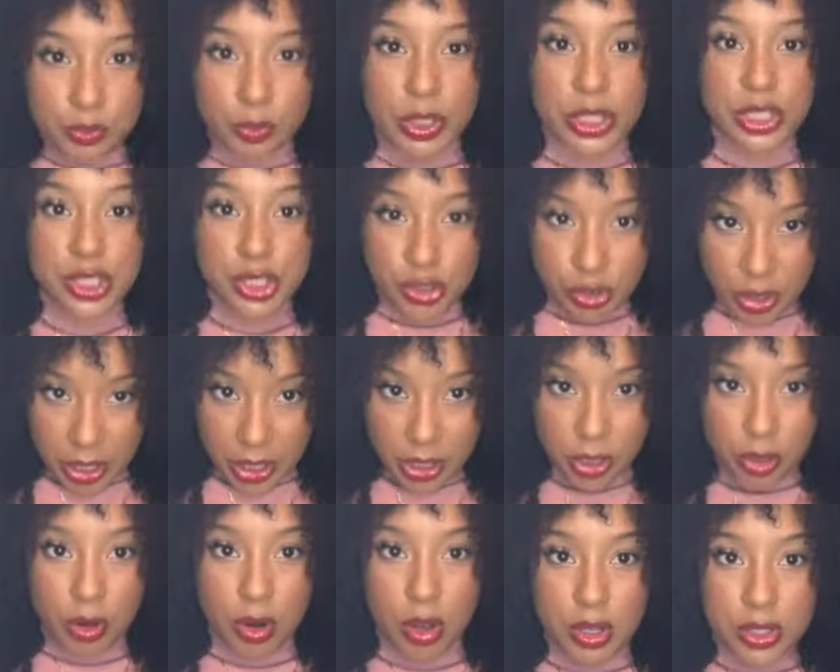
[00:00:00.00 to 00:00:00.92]
went straight
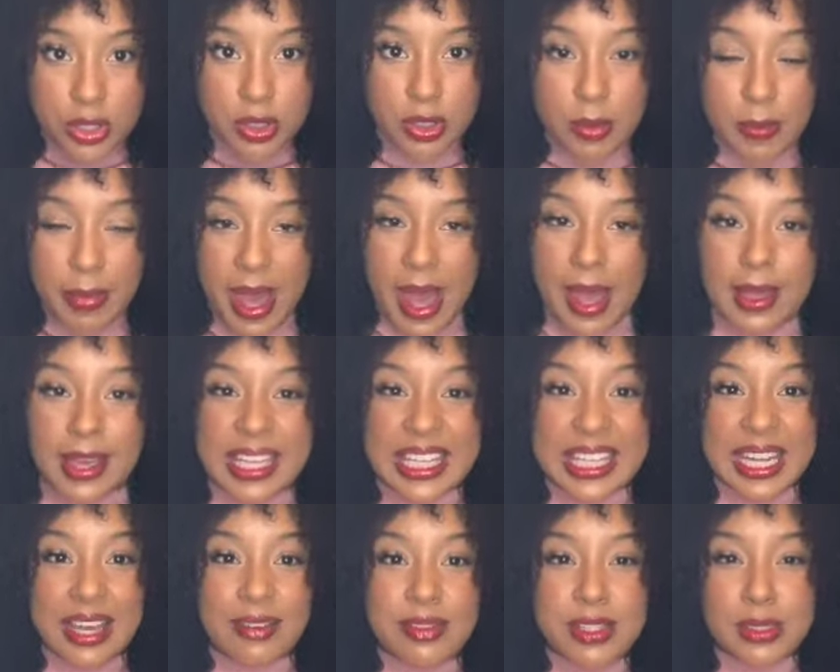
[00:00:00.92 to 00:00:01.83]
across on the back and
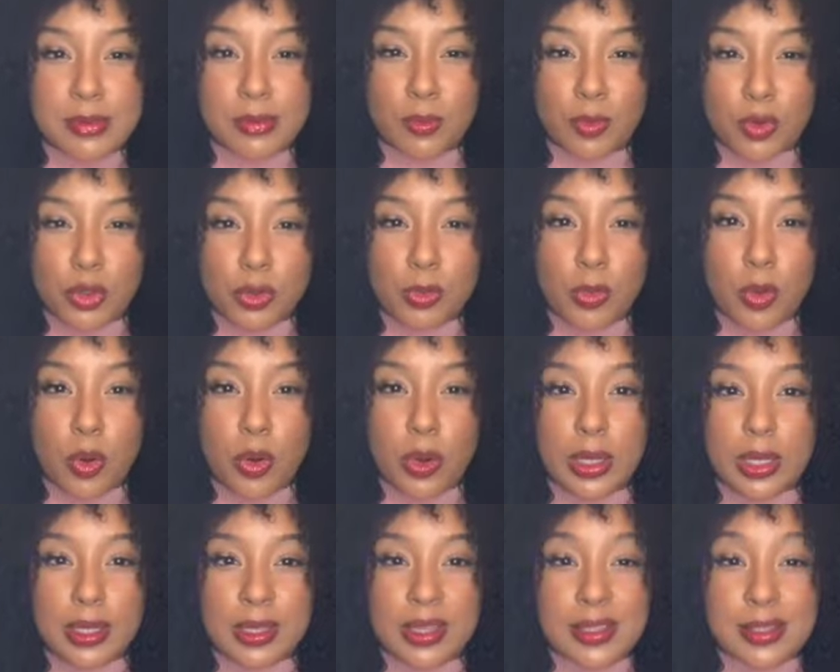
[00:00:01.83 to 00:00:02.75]
left some room
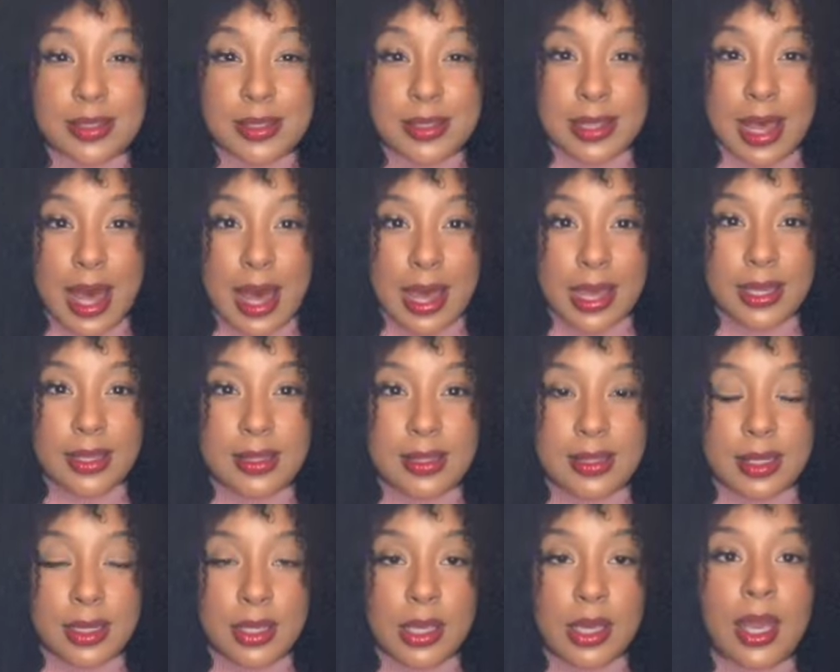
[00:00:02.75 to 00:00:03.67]
on the
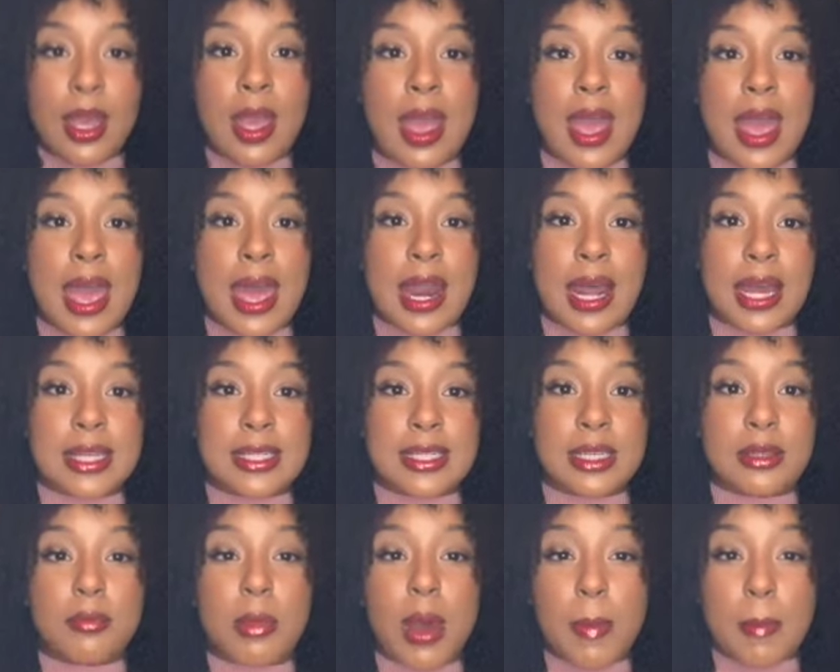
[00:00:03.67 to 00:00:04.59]
sides. and I
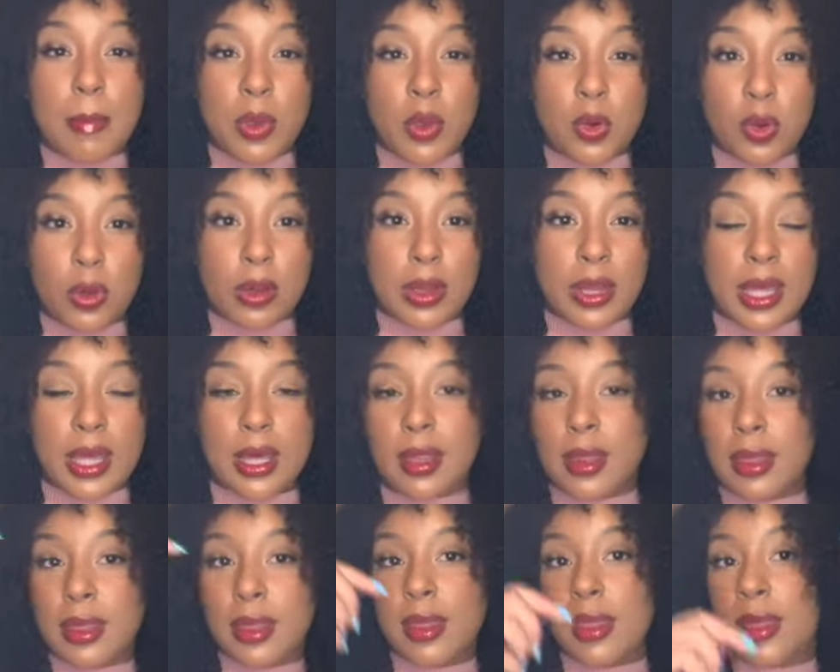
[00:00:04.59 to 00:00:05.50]
did my middle length
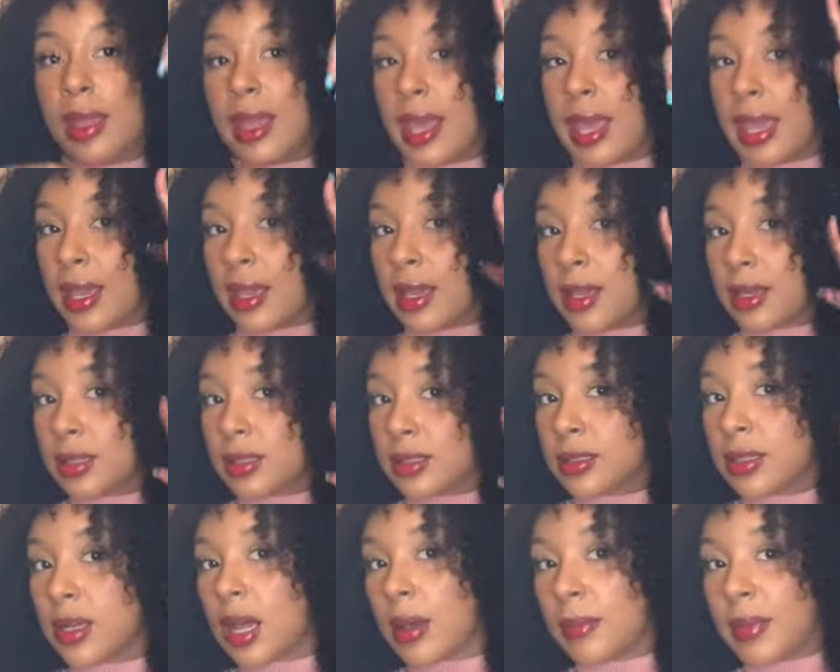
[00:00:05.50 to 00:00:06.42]

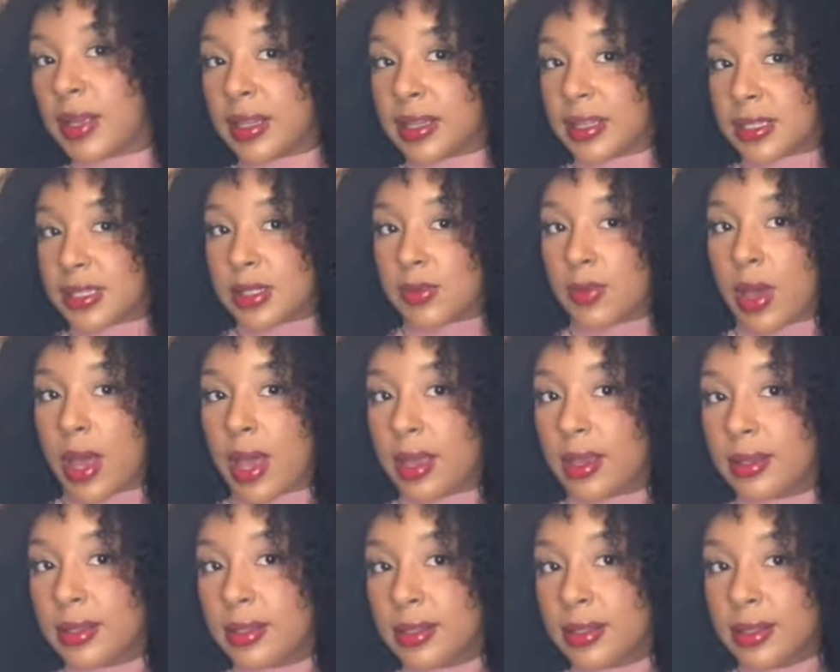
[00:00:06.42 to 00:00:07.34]
coming this way
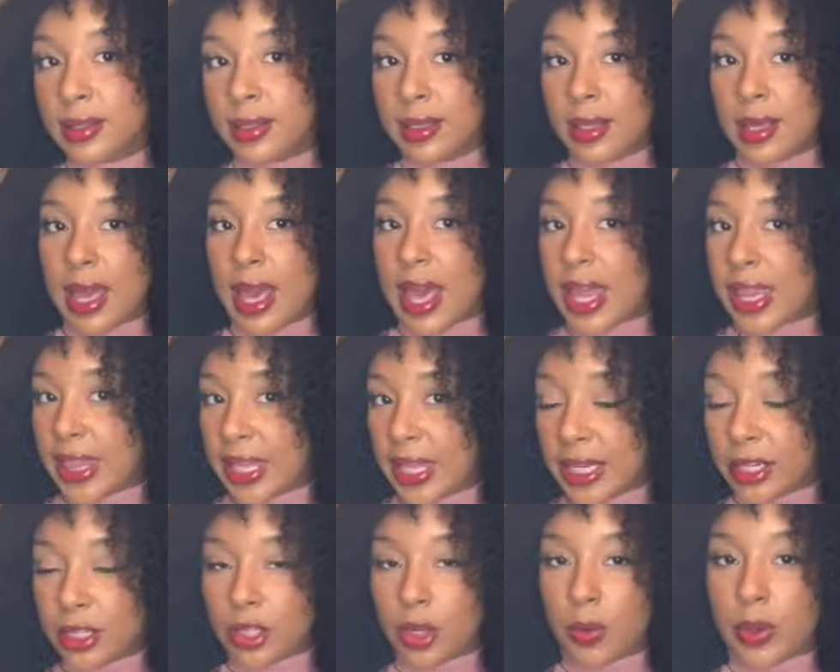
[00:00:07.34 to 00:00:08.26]
and
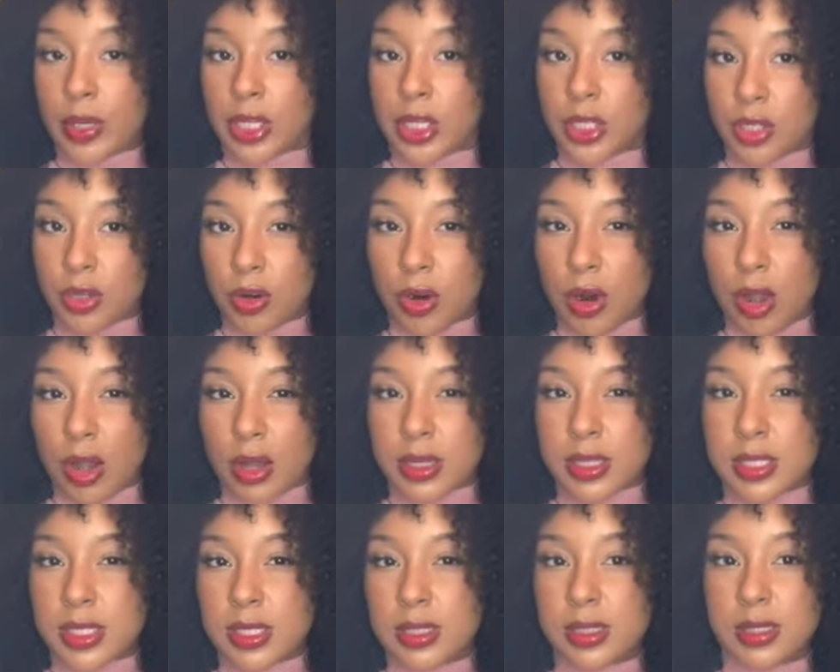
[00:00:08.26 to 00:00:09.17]
then going
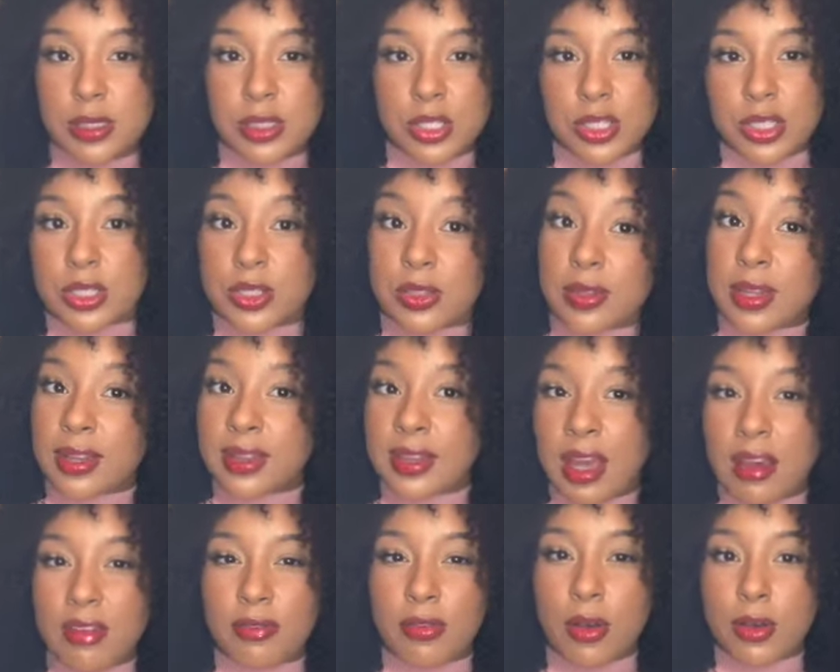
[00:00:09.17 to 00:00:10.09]
across, just so that
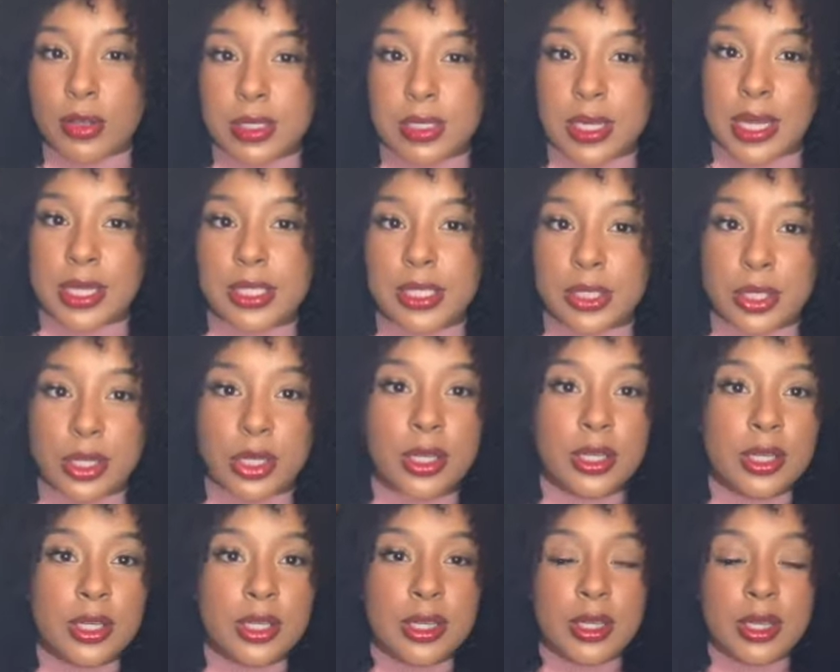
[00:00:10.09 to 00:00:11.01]
that falls nicer
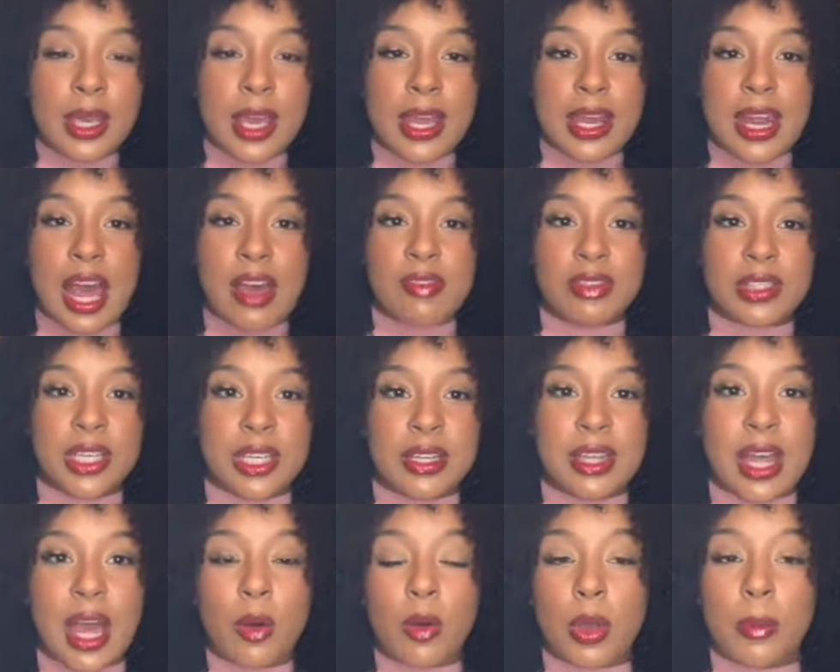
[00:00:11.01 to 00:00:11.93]
and having it
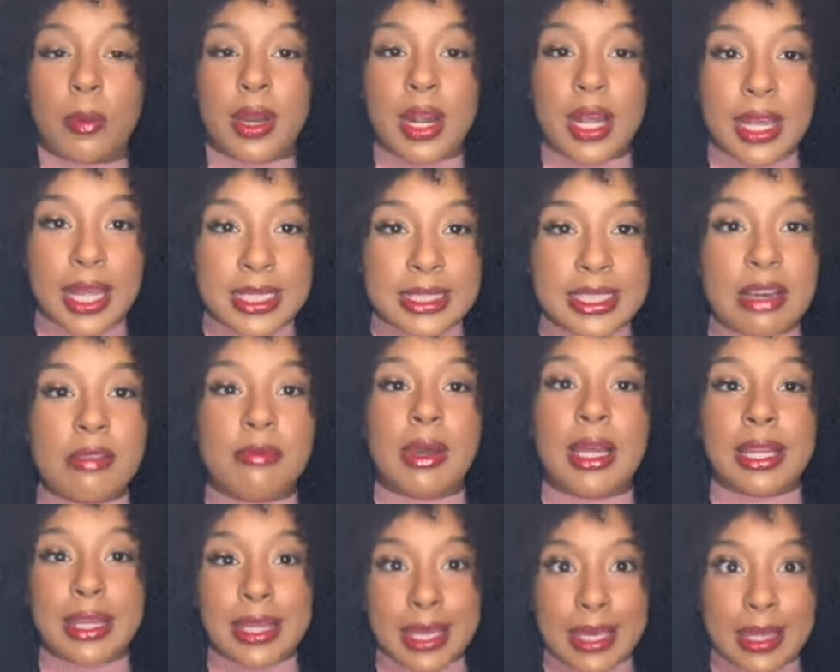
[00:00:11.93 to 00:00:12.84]
that way. But I like to have my
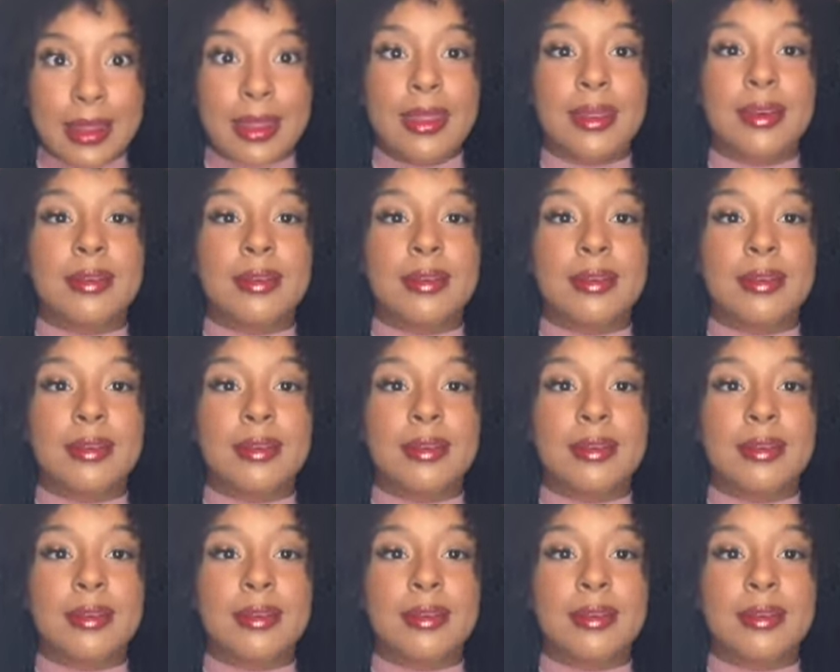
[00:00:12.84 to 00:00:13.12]
length